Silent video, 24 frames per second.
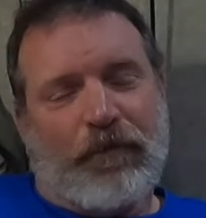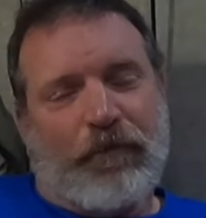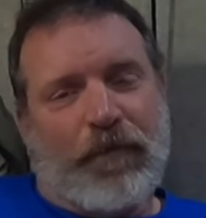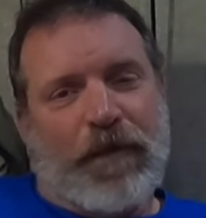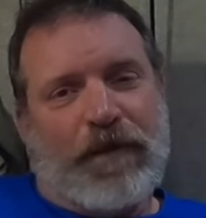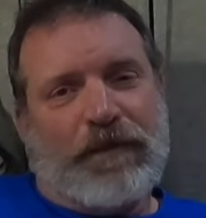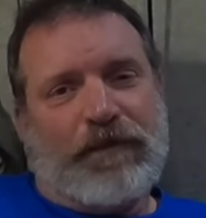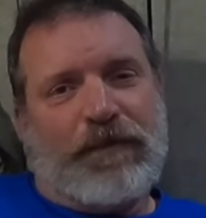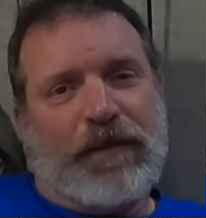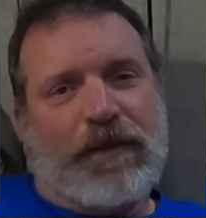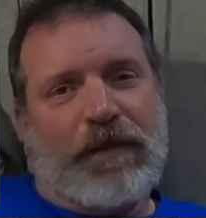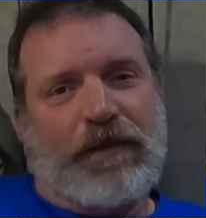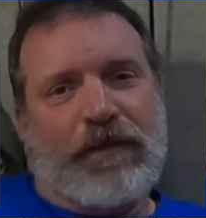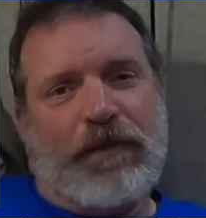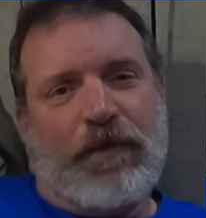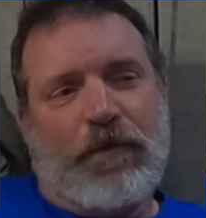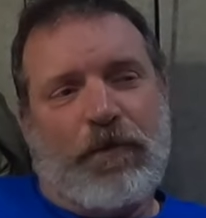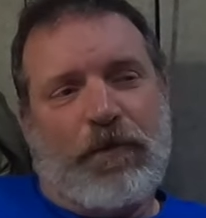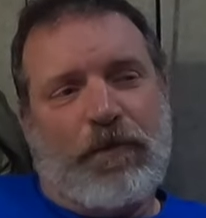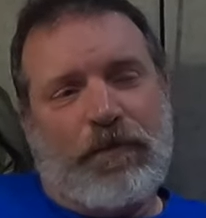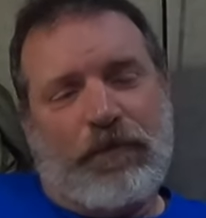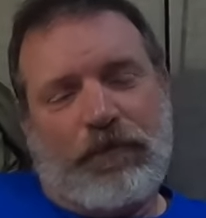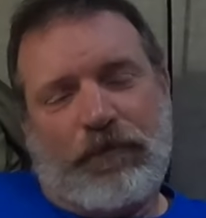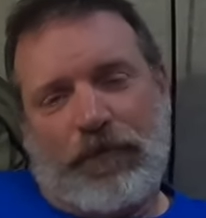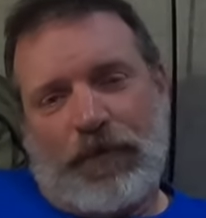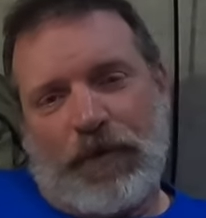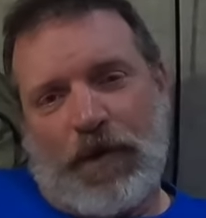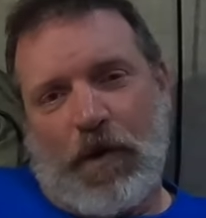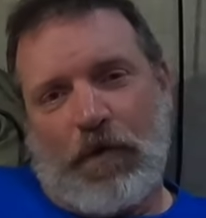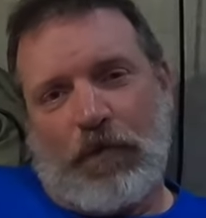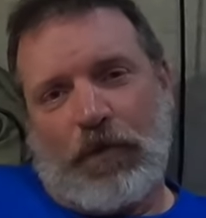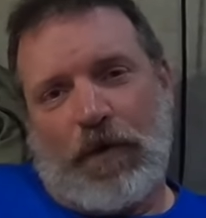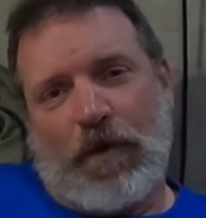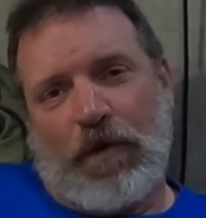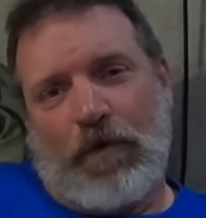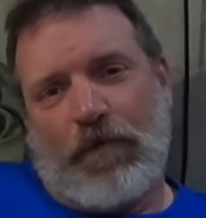Best thing to do, if you
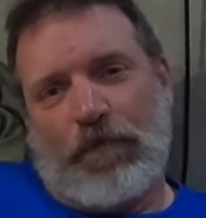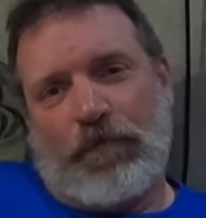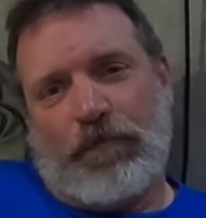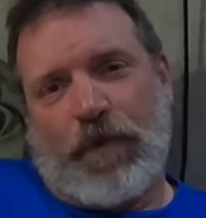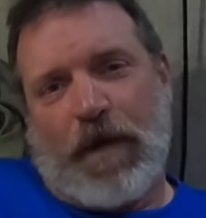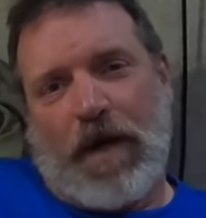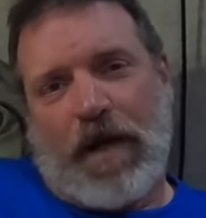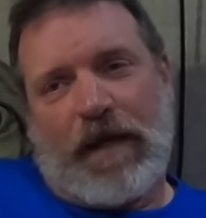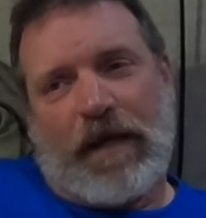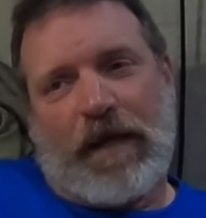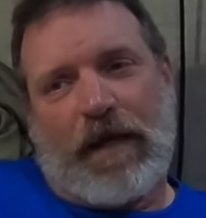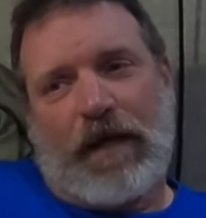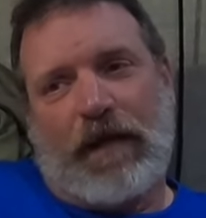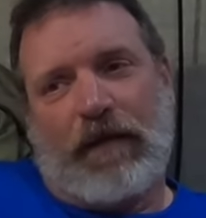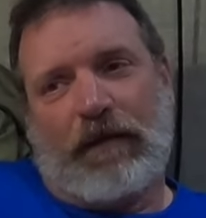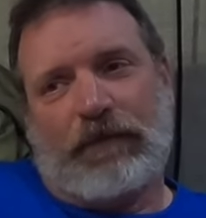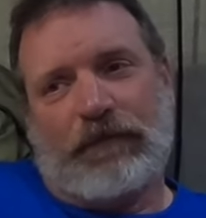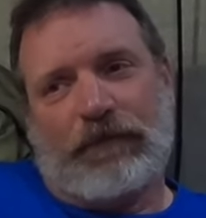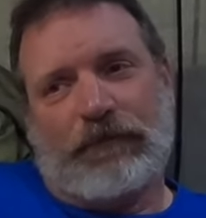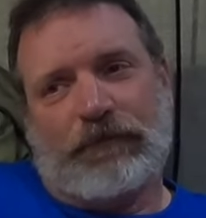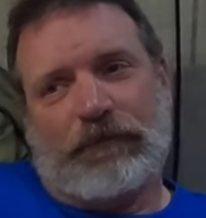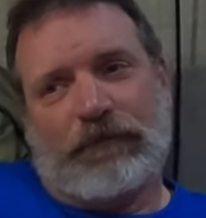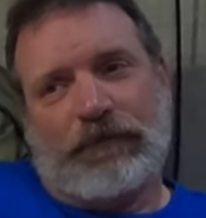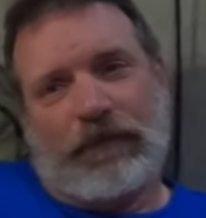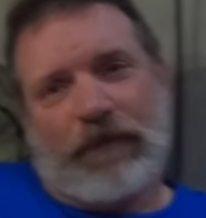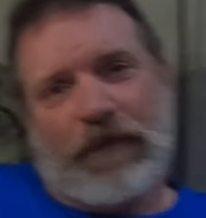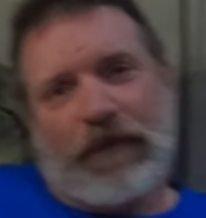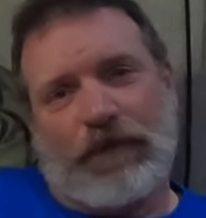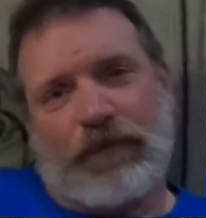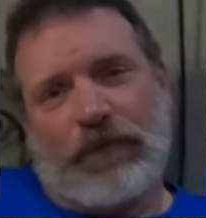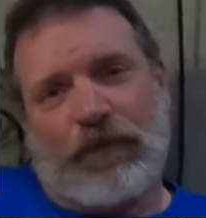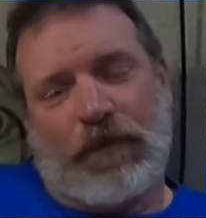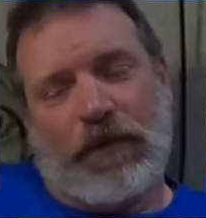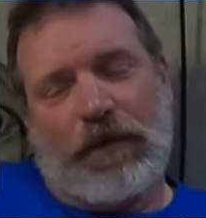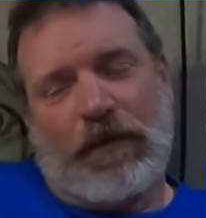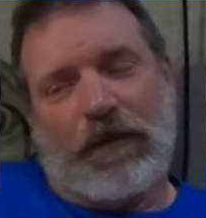don't know, back out. And
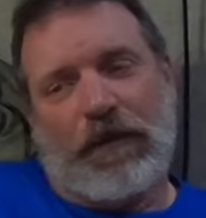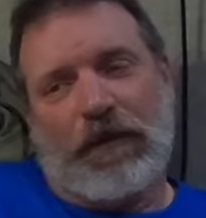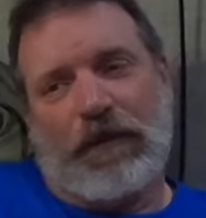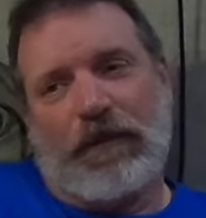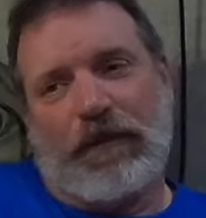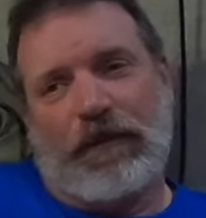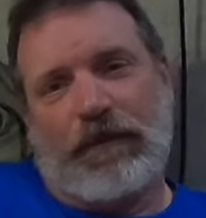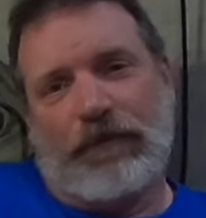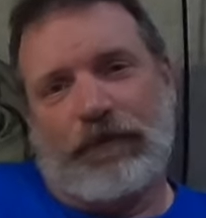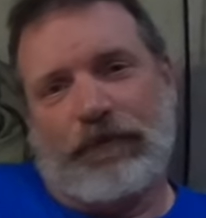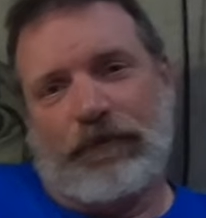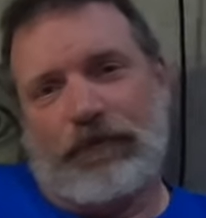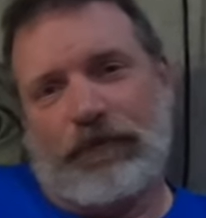that's what I did